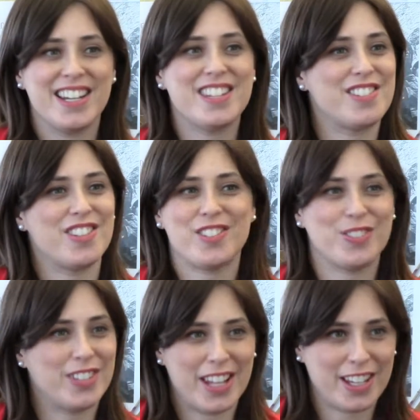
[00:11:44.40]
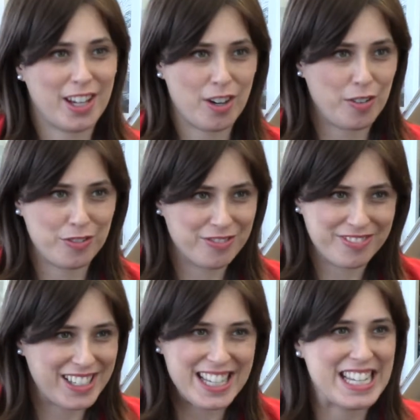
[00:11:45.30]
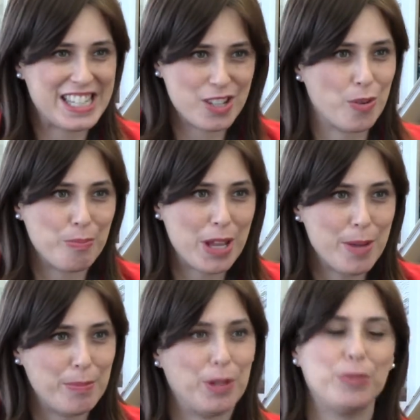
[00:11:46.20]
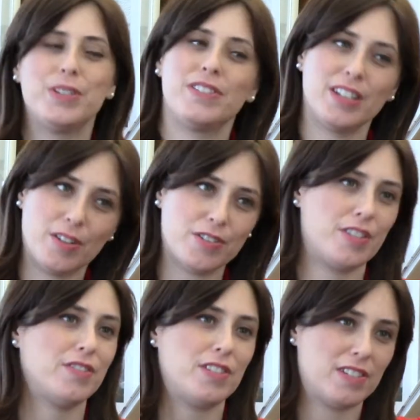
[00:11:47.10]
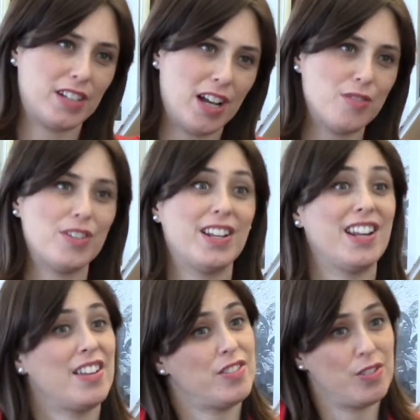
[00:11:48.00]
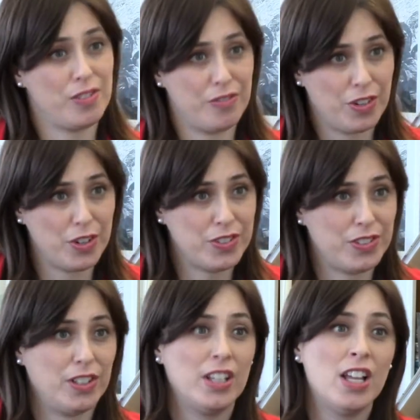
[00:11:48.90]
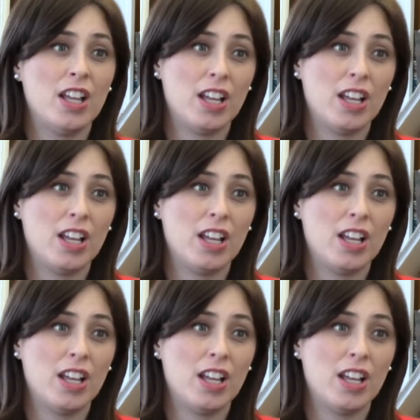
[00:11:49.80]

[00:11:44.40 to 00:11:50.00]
needs just to take care of its own people. We see ourselves as a country that has universal